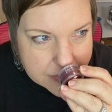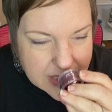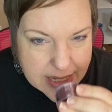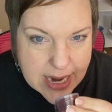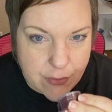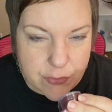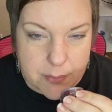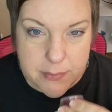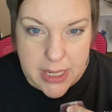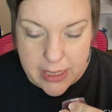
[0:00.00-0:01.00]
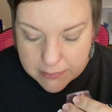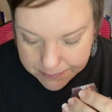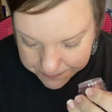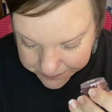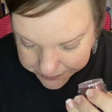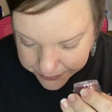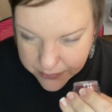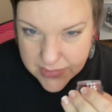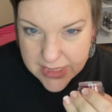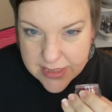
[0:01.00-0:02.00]
Now for me,
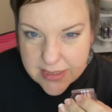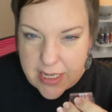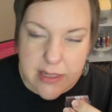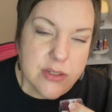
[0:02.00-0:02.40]
this scent